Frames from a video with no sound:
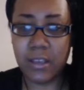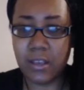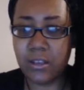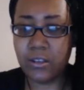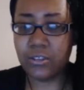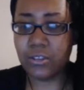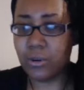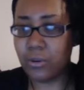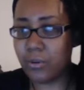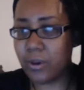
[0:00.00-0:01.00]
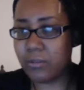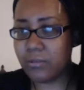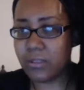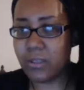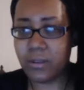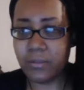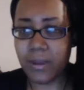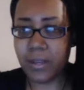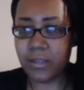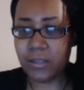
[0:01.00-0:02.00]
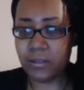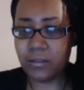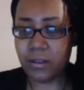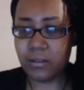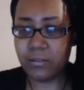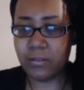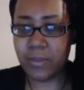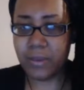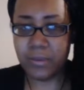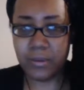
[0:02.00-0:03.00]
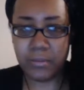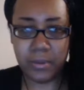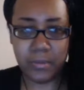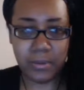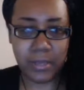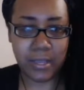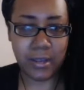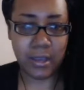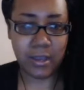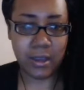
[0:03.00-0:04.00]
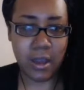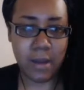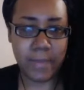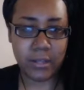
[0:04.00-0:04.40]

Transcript: So I don't see anybody. I don't know. Maybe people cannot comment.